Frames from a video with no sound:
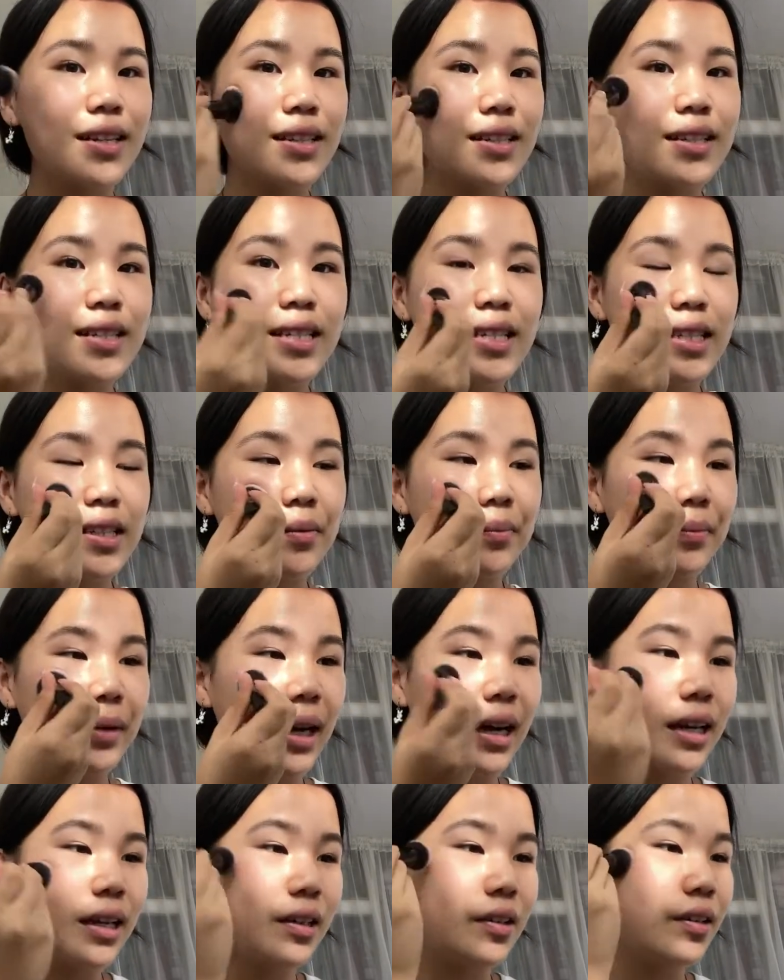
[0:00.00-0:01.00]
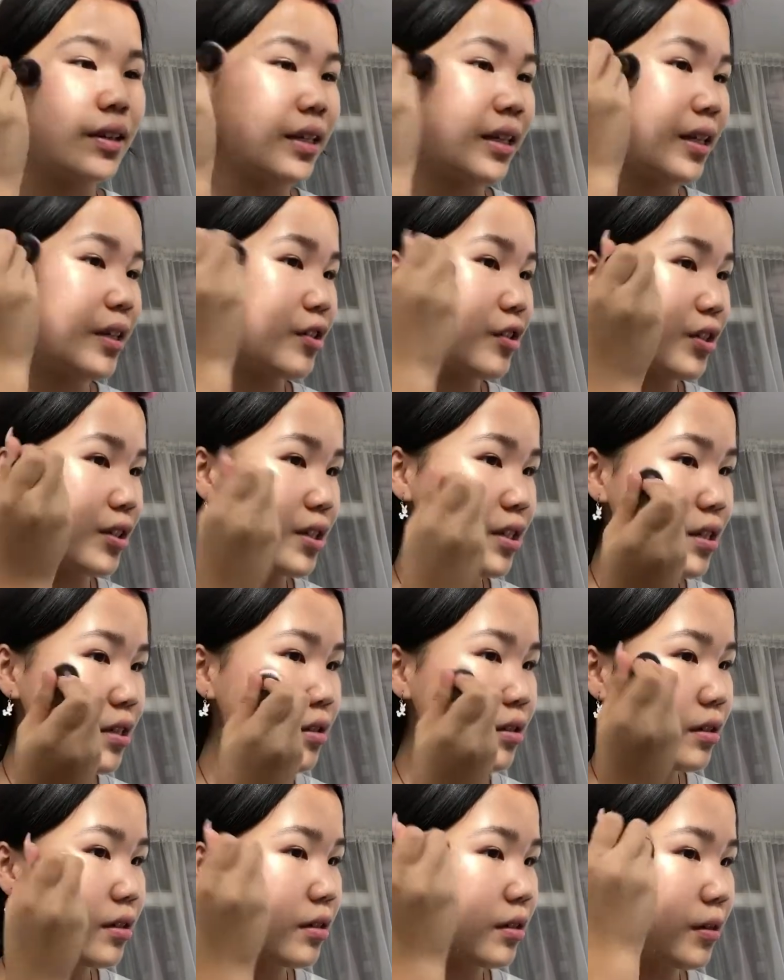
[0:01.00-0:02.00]
smile and then
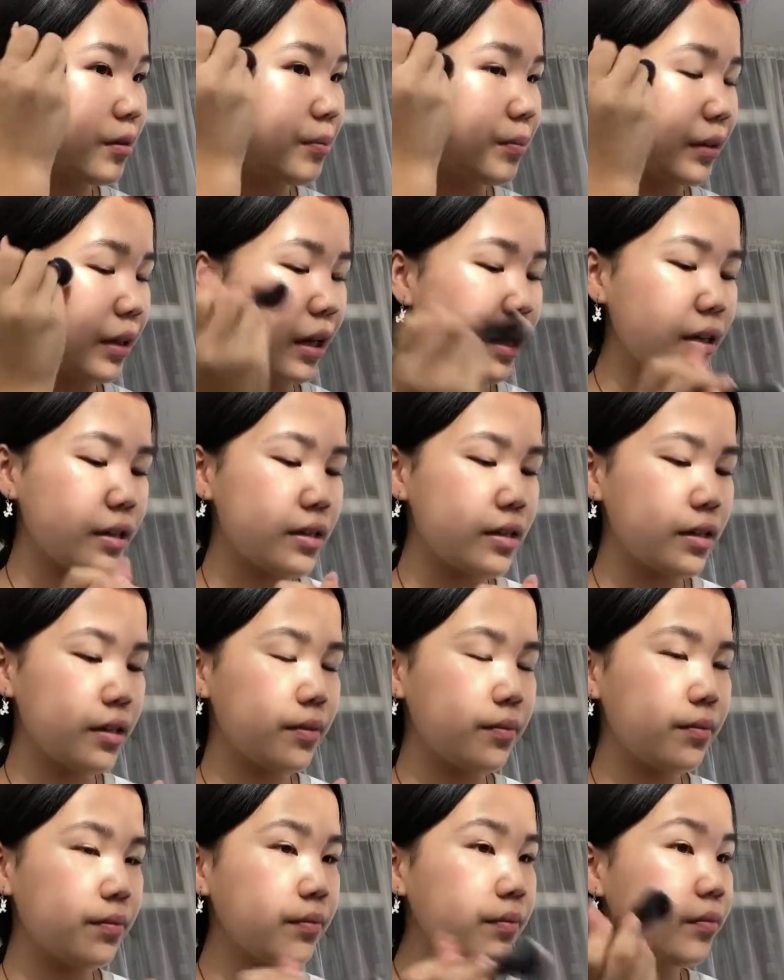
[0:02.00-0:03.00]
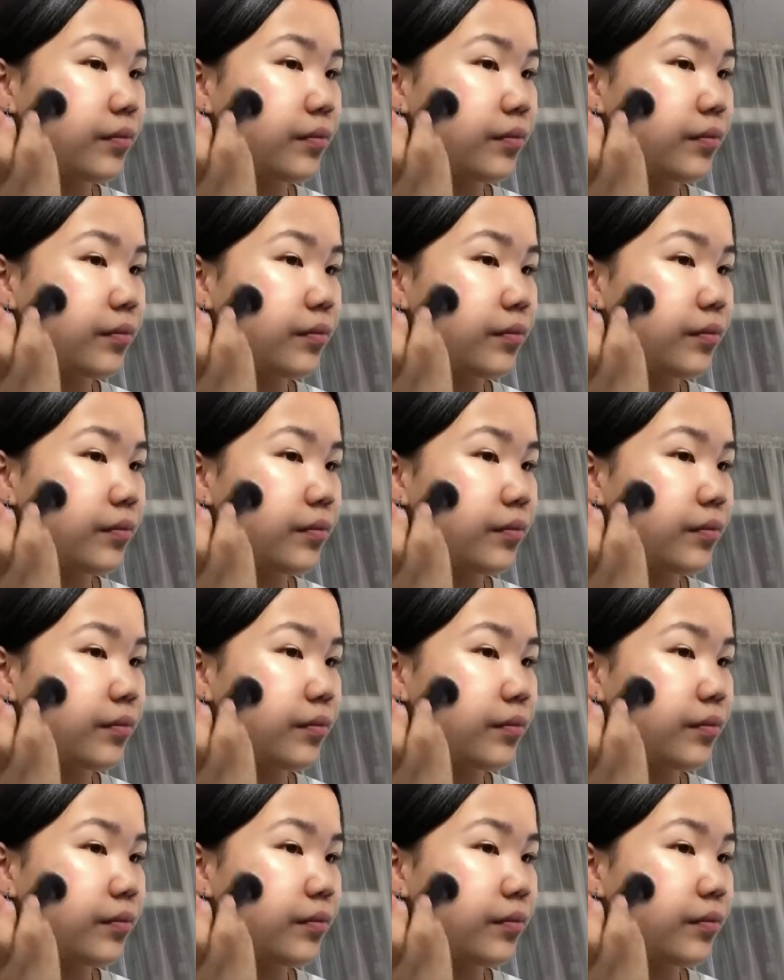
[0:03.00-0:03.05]
just apply some